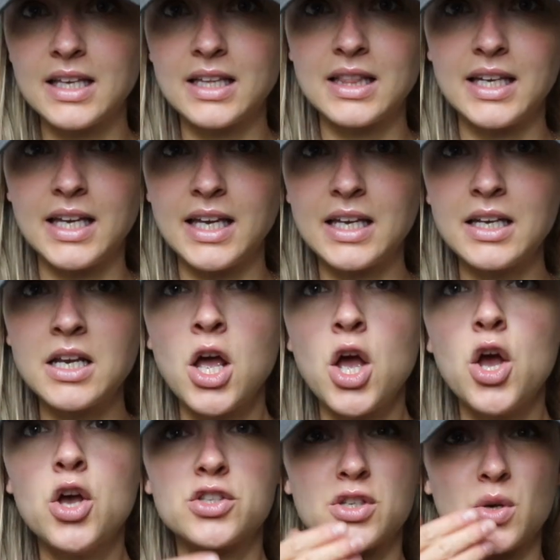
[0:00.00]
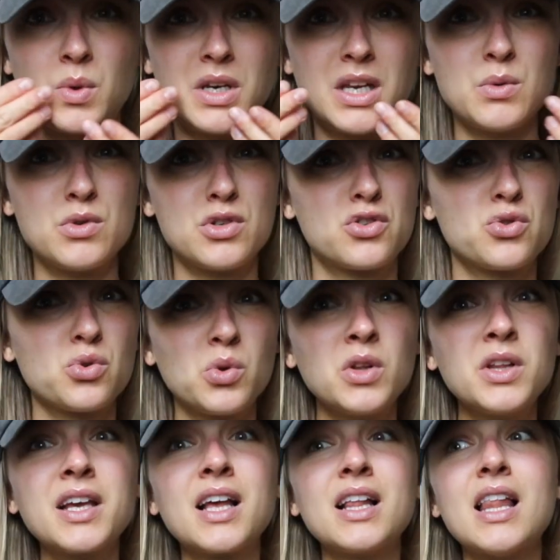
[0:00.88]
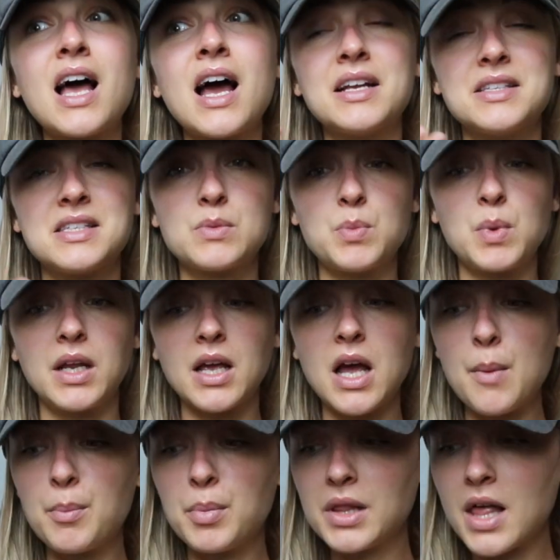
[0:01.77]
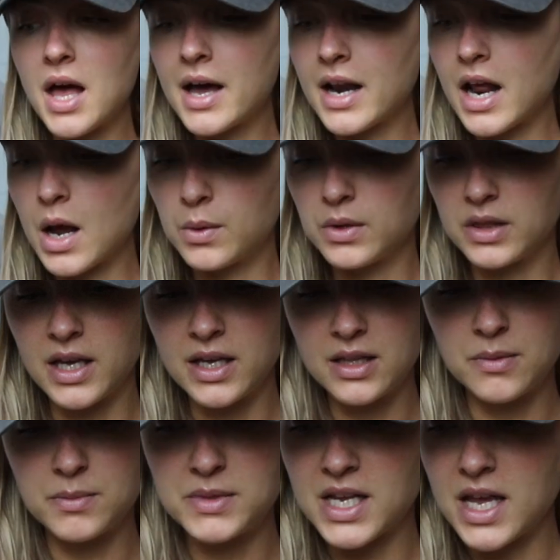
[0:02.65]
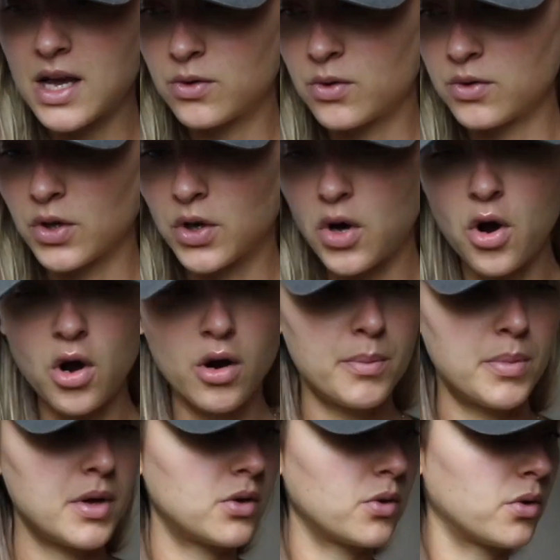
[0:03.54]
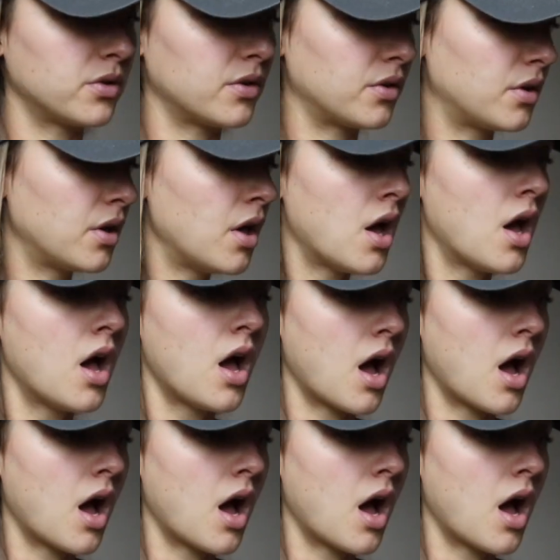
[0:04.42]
clean. So when he was drooling a lot and spitting up a lot, I would lay them down on the carpet, on the